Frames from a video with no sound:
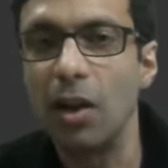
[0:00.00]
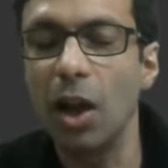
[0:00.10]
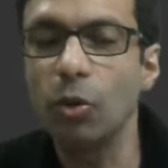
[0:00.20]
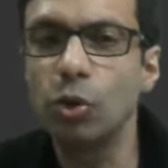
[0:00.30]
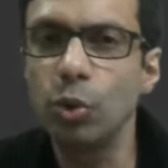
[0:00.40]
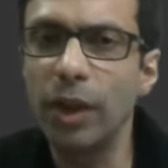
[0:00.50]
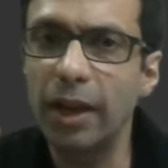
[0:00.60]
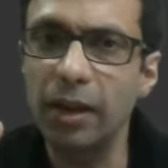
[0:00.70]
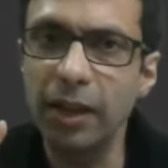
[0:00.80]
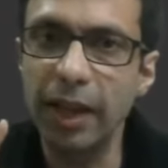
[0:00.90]
Now, do they
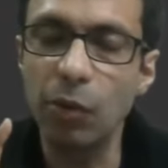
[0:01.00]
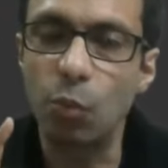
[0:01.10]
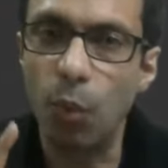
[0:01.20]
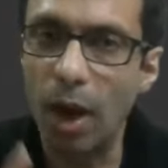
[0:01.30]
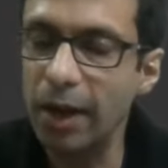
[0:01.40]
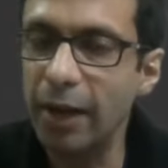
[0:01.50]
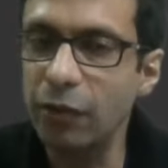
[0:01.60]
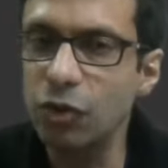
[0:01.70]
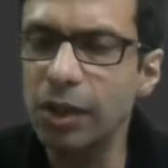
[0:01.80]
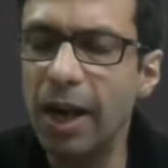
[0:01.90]
contain one
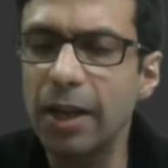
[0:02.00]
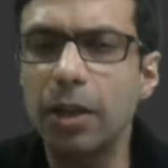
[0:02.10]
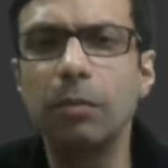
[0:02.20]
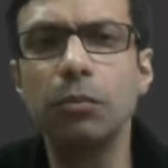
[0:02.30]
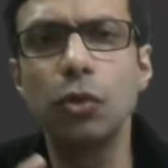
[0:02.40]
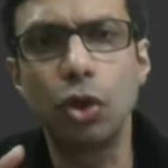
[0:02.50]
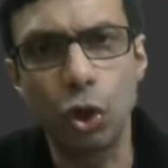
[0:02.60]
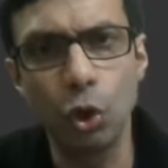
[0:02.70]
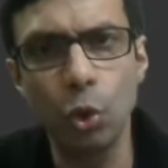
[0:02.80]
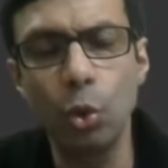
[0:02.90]
hydrogen atom,
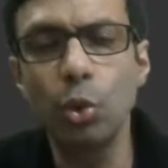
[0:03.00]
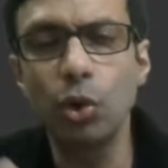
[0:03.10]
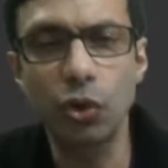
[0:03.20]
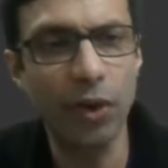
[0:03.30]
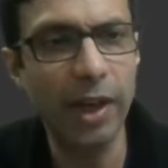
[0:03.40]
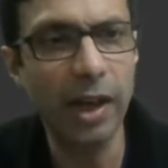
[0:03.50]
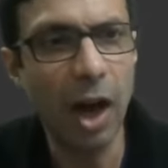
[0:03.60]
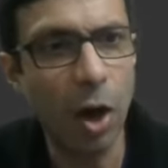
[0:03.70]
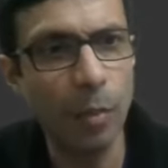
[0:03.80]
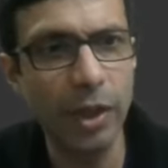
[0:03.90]
two, three?
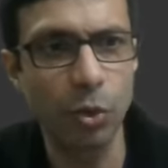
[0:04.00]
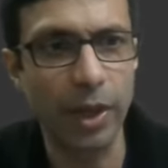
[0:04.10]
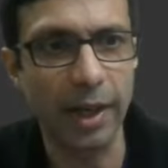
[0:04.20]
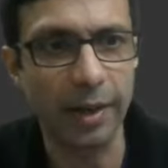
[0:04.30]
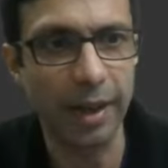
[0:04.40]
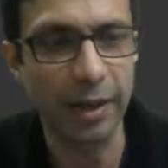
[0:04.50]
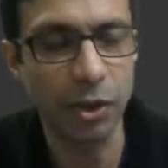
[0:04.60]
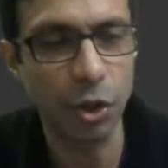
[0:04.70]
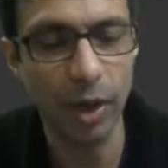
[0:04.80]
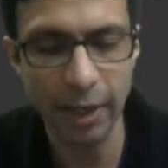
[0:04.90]
How many do they contain?
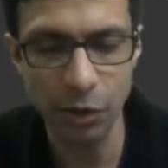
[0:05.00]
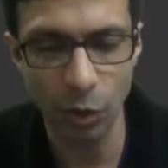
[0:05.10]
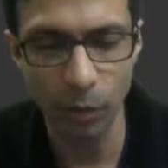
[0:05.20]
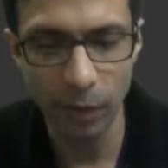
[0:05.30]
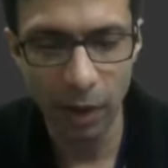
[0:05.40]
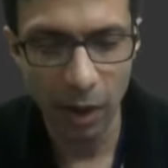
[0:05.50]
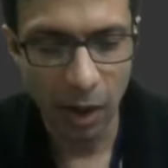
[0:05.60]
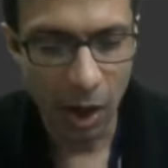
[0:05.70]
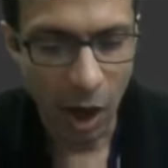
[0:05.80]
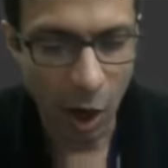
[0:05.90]
Do you guys know?
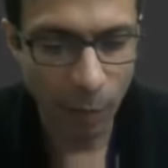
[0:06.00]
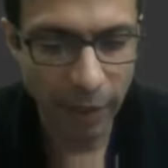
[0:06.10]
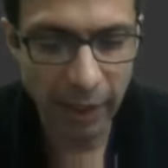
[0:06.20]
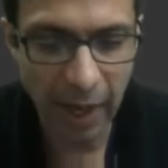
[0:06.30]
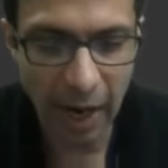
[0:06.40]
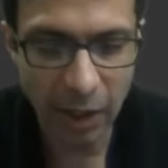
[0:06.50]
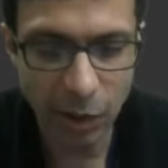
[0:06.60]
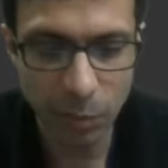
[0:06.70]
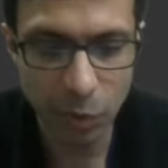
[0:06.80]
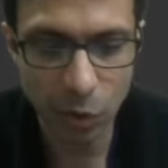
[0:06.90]
How many
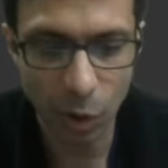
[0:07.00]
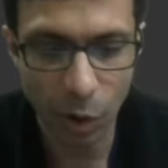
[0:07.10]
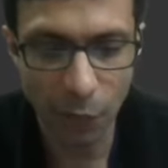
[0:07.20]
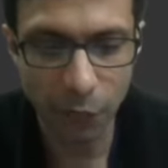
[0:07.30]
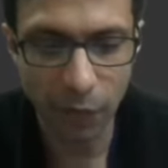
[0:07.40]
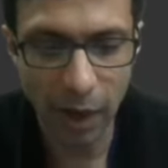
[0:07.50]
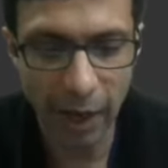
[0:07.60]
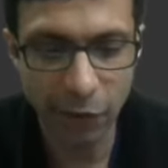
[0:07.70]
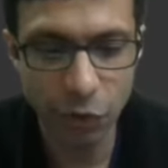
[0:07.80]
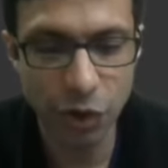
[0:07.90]
atoms of
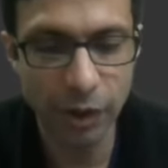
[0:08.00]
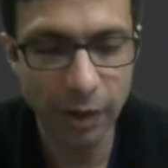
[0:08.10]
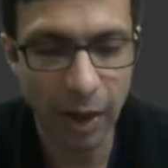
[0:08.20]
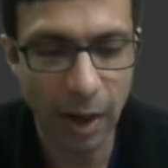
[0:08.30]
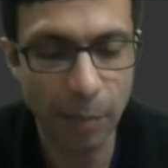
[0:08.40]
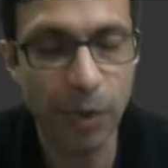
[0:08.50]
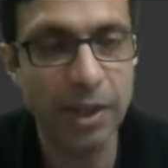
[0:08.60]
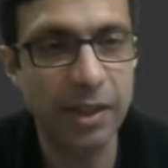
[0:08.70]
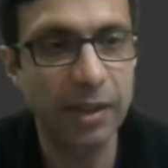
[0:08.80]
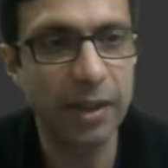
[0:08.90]
hydrogen are
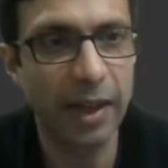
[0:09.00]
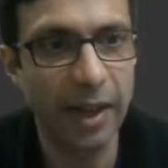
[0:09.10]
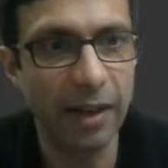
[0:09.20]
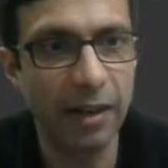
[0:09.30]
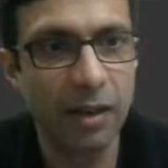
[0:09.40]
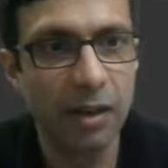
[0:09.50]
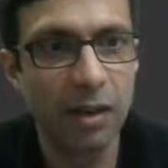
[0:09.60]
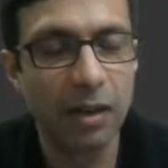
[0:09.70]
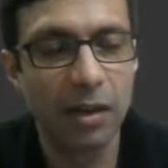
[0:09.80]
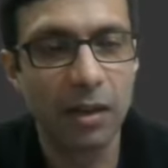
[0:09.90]
present in
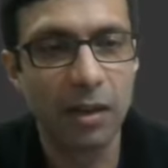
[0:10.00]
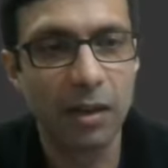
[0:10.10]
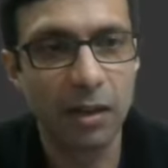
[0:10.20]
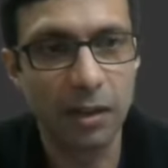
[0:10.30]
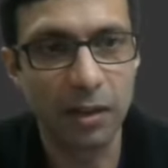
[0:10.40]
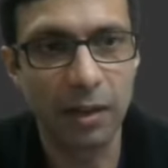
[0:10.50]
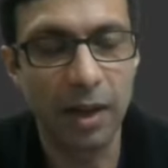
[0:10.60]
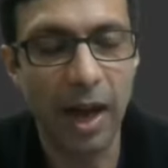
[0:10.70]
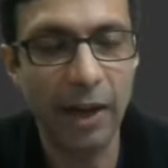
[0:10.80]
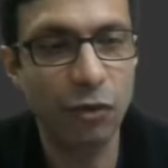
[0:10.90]

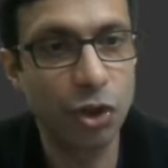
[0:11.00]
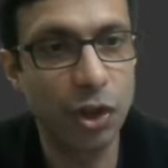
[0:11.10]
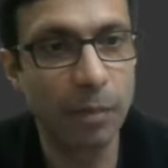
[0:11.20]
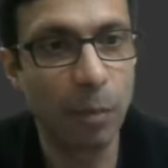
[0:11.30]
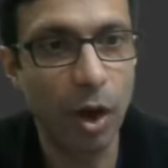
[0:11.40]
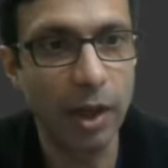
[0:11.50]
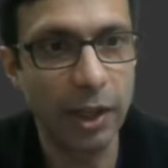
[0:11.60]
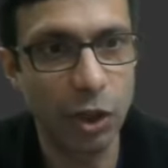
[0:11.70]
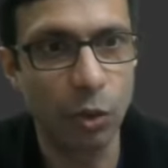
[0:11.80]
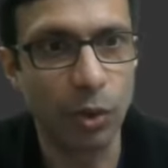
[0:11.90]
the hydrogen
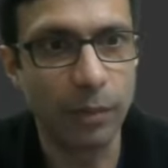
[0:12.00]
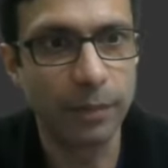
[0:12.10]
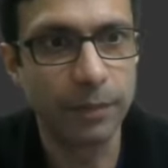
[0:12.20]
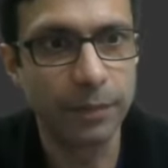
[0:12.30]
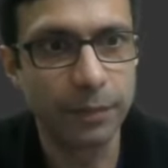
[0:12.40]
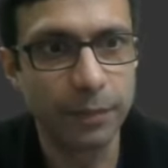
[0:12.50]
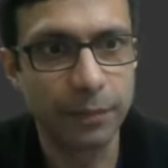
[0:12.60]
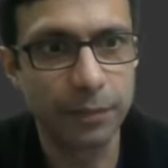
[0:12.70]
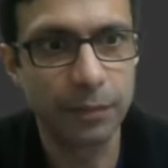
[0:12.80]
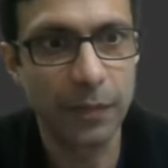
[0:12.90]
molecule?
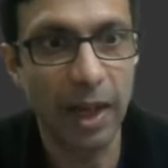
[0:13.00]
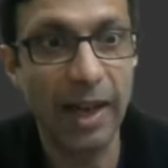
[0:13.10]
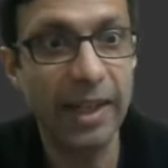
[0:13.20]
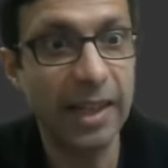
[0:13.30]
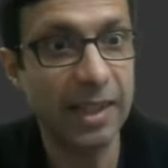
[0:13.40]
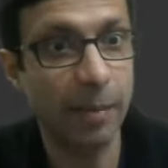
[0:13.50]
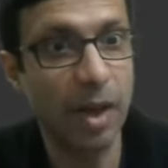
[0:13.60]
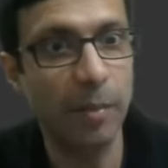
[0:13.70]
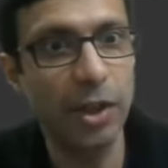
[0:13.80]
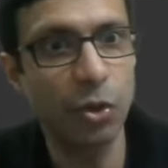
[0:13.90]
And yes, I'm
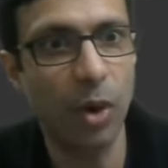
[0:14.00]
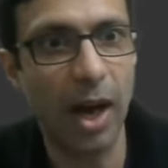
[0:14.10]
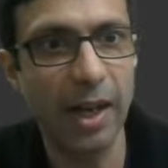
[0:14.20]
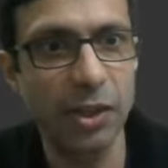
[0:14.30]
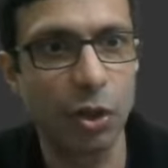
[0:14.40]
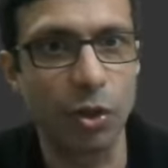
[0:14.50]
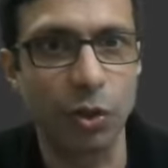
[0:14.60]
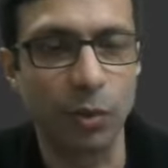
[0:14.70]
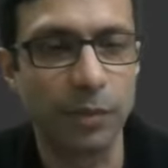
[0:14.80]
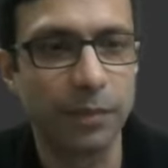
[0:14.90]
coming to ions
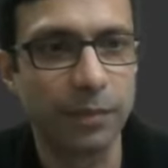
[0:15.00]
also.